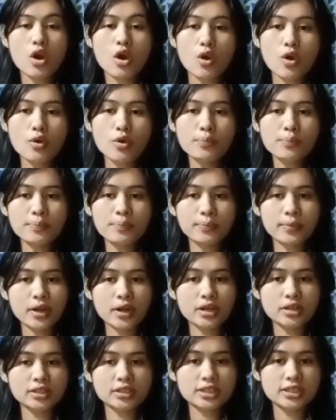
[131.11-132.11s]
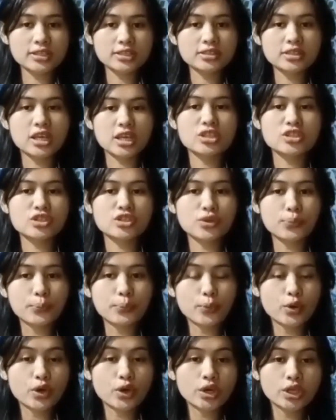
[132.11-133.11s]
home practice, and
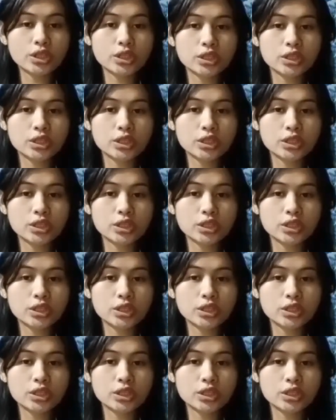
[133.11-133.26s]
support